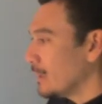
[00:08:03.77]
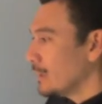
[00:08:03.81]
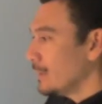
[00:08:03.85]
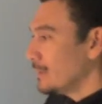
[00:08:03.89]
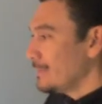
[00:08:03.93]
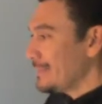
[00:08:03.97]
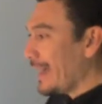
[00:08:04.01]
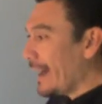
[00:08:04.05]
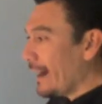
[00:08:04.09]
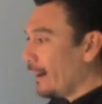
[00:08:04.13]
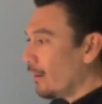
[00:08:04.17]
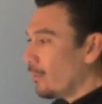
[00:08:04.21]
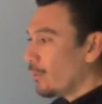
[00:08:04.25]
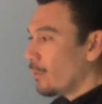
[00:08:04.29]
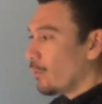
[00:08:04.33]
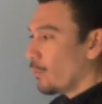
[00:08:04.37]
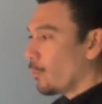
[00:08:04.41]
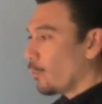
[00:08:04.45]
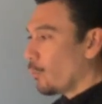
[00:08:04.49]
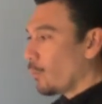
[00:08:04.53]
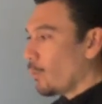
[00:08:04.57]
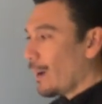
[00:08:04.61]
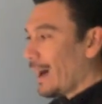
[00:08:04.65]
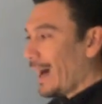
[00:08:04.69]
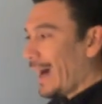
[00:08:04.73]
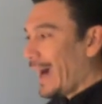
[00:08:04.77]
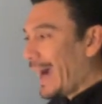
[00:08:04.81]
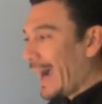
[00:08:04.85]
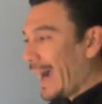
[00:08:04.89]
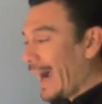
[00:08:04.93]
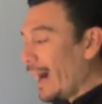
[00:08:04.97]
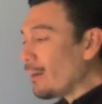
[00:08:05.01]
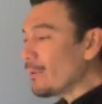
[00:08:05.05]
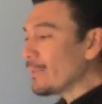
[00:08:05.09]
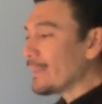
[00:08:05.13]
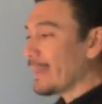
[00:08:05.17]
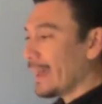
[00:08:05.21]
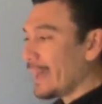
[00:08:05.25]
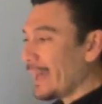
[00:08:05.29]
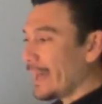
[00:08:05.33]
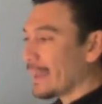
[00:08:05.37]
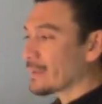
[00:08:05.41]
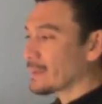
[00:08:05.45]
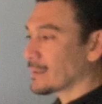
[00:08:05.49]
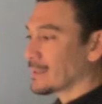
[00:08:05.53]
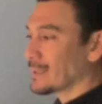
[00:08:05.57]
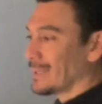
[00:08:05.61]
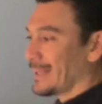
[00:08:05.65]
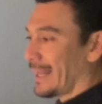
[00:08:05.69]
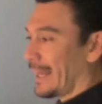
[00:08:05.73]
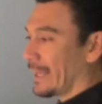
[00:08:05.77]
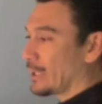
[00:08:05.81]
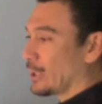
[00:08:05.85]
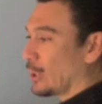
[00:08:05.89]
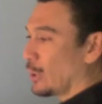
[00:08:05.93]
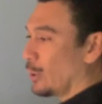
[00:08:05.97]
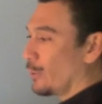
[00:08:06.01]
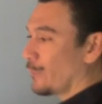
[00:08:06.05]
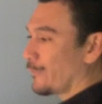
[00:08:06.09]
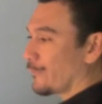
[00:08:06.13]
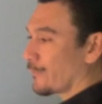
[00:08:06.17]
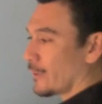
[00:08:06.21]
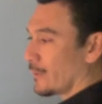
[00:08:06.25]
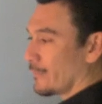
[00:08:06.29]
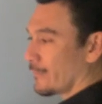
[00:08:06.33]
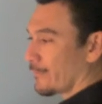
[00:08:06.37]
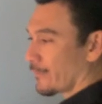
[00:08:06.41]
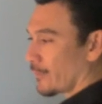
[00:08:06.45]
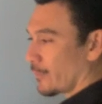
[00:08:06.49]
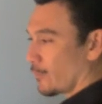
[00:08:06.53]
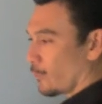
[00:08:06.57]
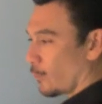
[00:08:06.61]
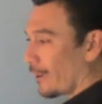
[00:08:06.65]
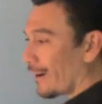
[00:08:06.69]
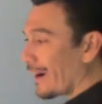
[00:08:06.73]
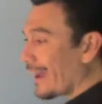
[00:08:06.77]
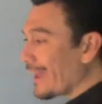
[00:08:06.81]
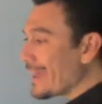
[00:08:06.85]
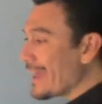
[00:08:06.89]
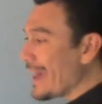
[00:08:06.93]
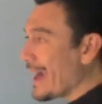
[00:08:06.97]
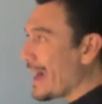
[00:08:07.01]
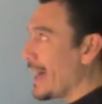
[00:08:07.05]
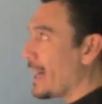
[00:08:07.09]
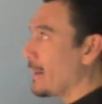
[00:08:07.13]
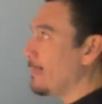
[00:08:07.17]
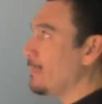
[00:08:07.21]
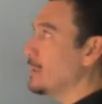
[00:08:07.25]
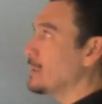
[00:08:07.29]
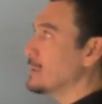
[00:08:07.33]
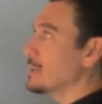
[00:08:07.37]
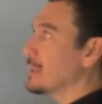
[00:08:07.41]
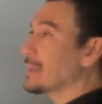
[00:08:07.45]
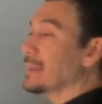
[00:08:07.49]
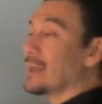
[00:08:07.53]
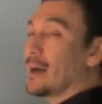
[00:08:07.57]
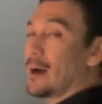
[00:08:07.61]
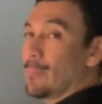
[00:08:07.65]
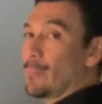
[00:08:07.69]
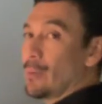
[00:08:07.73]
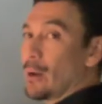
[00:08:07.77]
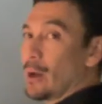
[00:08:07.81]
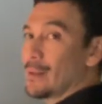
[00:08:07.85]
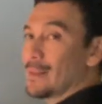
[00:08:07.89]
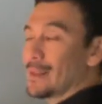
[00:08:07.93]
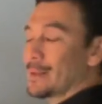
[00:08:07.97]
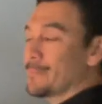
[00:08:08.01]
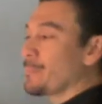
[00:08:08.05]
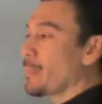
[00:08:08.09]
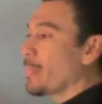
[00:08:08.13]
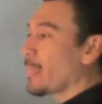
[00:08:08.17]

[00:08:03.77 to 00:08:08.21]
Now, how the heck can I go from where I am to Cal Poly?